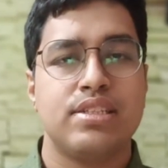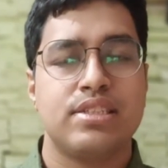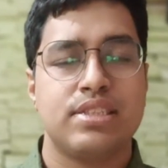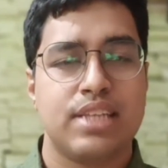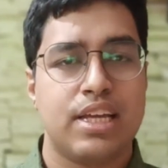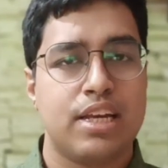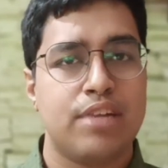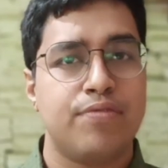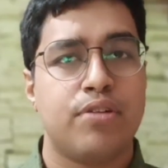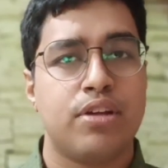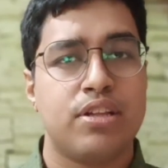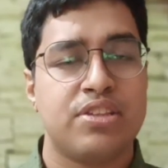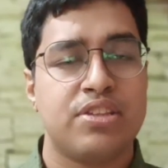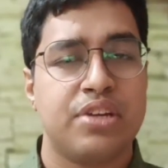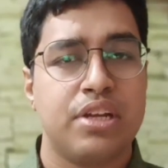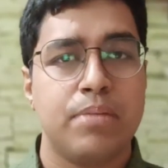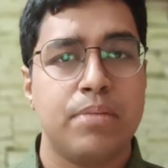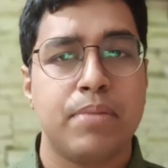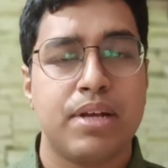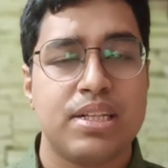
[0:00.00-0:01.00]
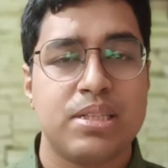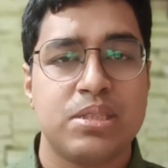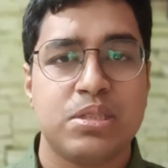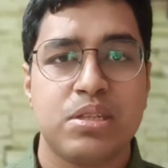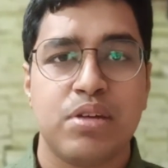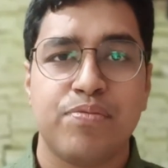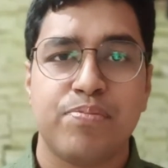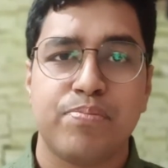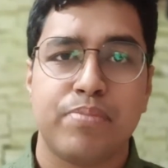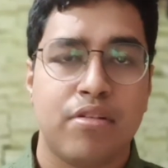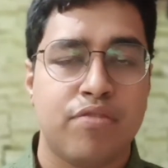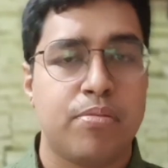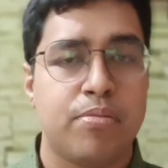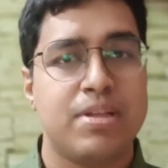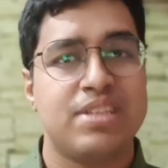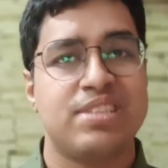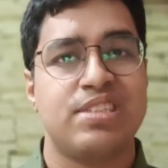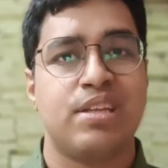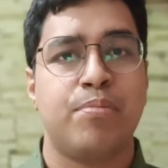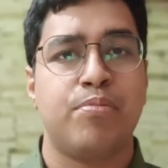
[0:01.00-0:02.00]
sent for 3 months of
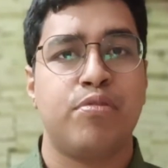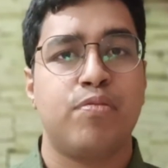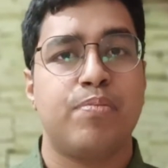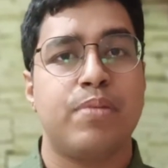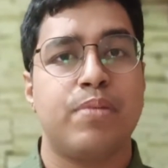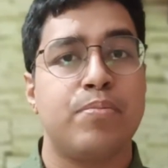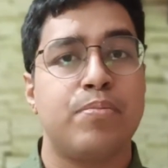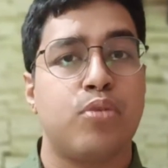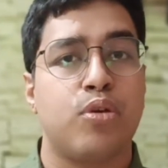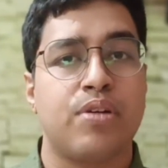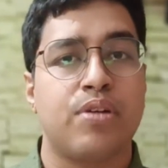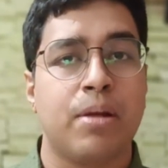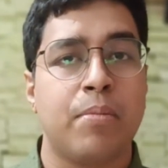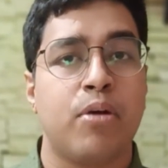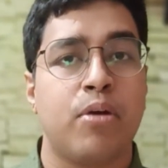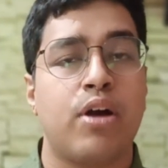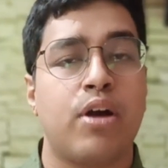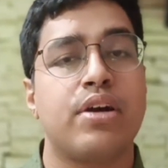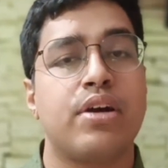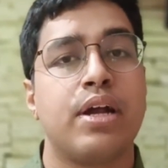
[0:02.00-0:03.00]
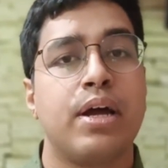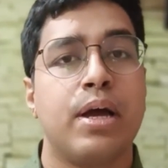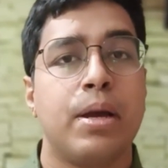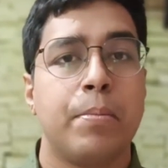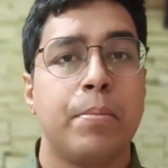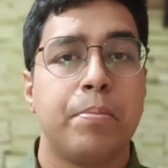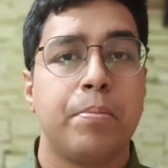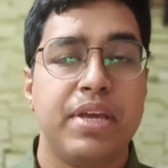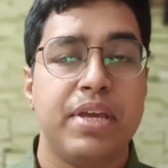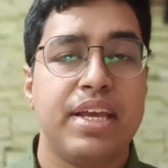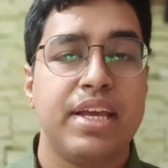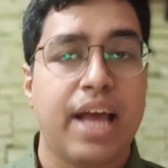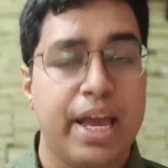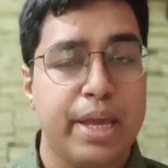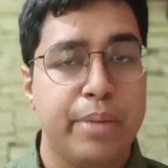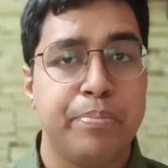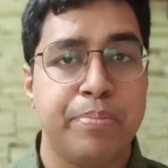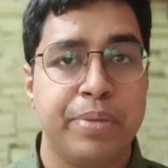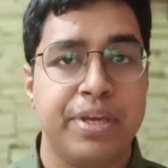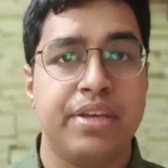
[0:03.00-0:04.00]
performance improvement program, or PIP.